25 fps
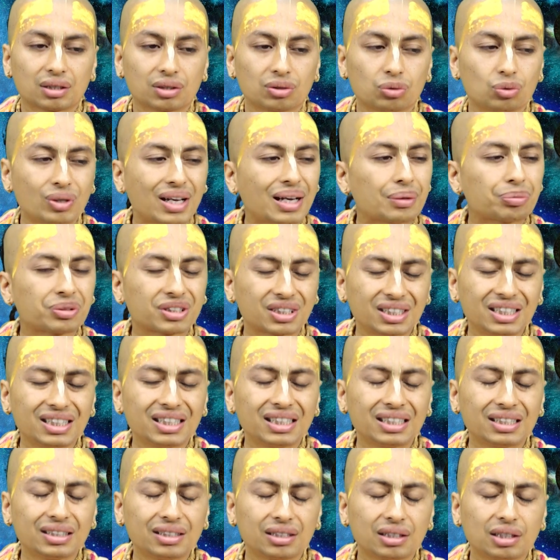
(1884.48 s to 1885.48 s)
we have
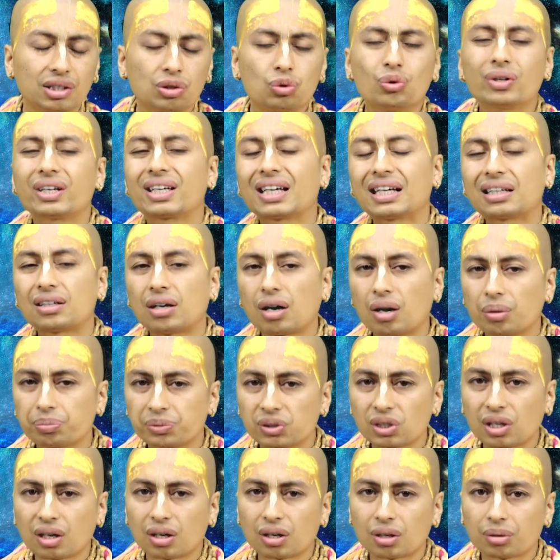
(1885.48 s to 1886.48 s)
seen, we can
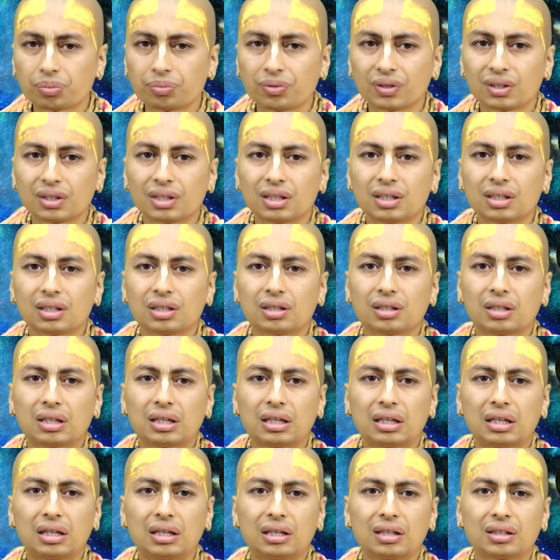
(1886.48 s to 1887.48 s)
observe
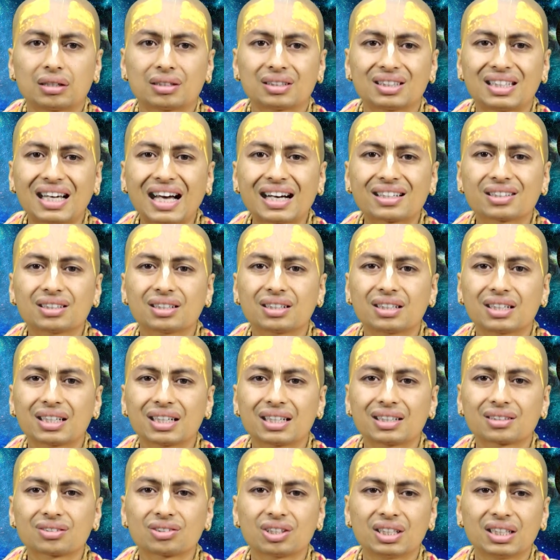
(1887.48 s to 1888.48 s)
that the
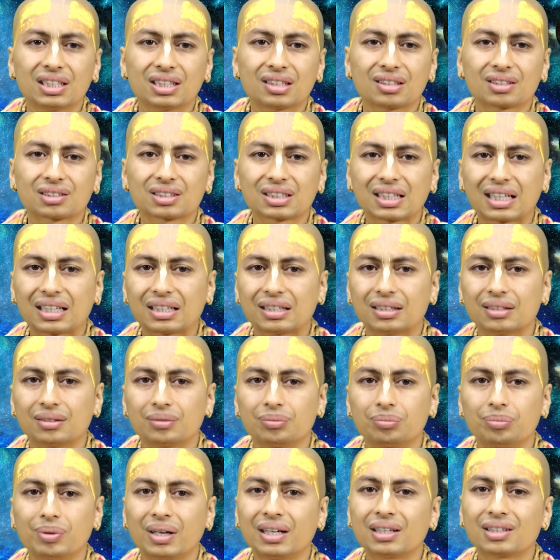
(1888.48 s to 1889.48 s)
great thinkers and
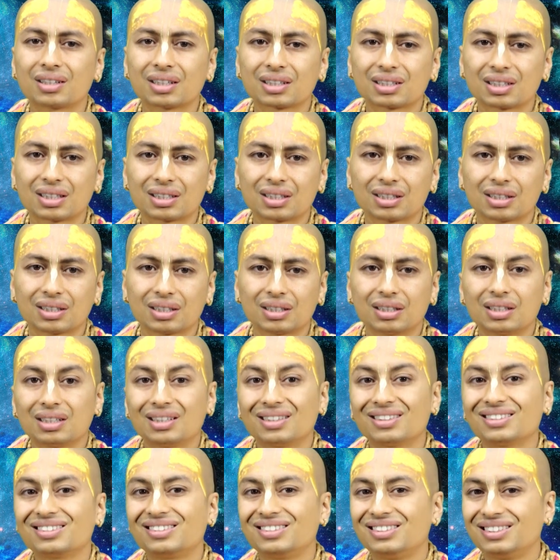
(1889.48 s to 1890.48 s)
venerated
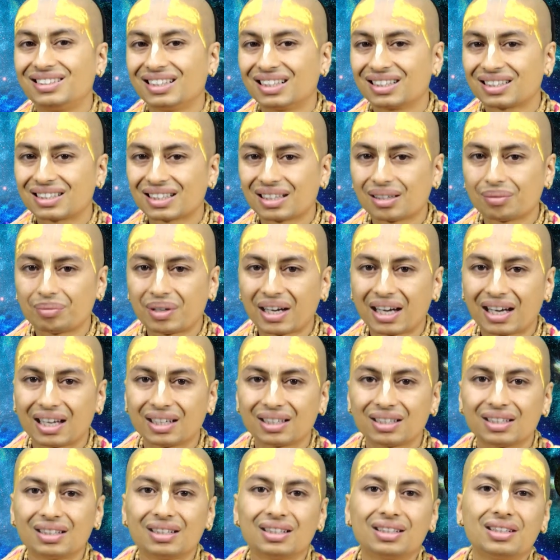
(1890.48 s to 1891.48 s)

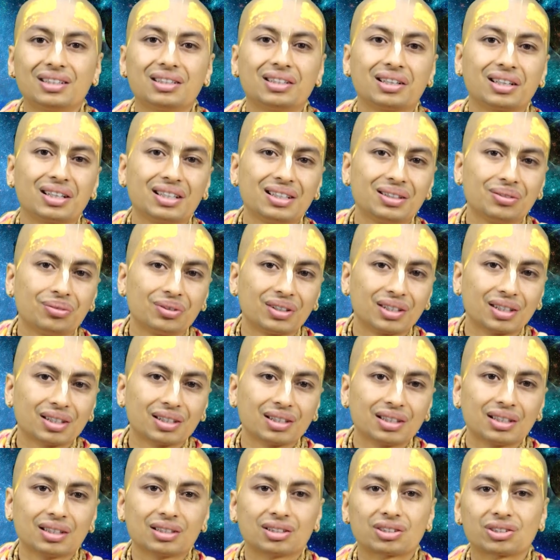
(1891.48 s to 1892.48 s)
gentlemen
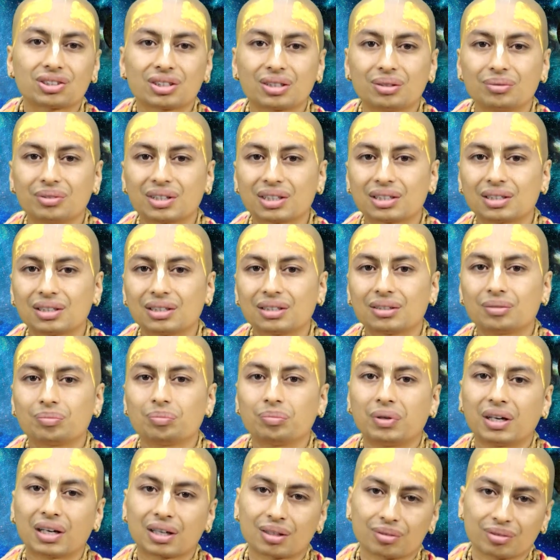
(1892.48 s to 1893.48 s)
revere Srimad
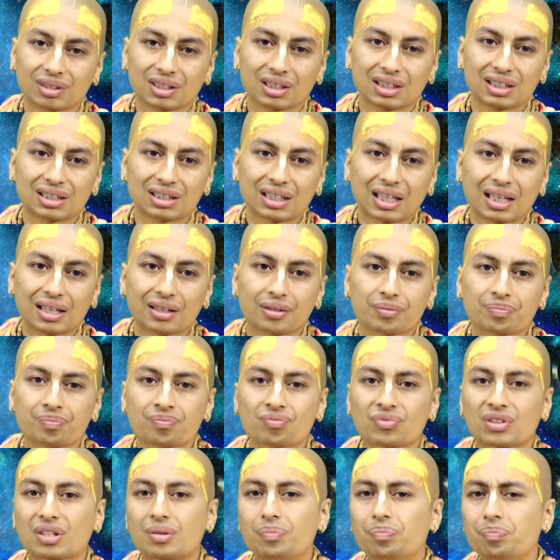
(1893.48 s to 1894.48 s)
Bhagavad Gita.
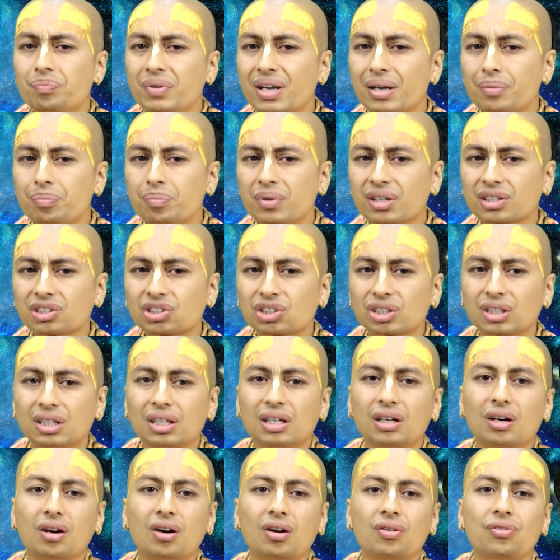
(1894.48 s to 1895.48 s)
Members
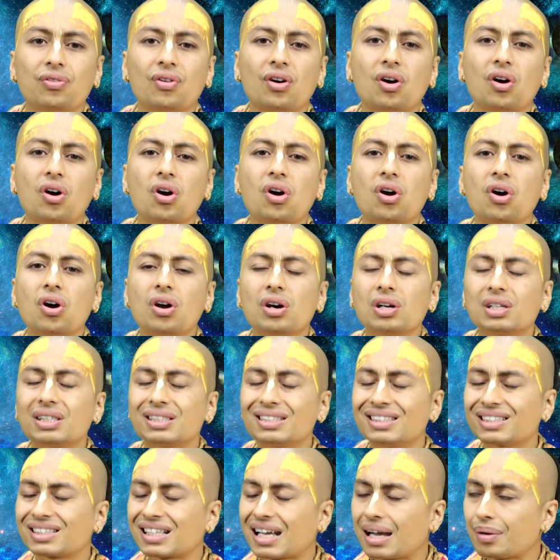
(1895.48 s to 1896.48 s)
of all
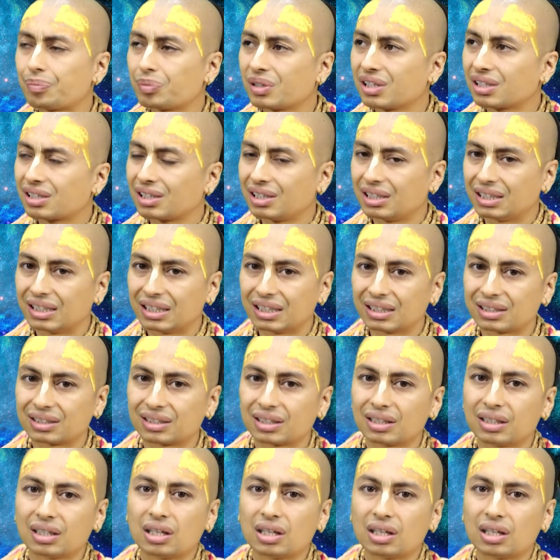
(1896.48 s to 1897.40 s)
disciplic lineage,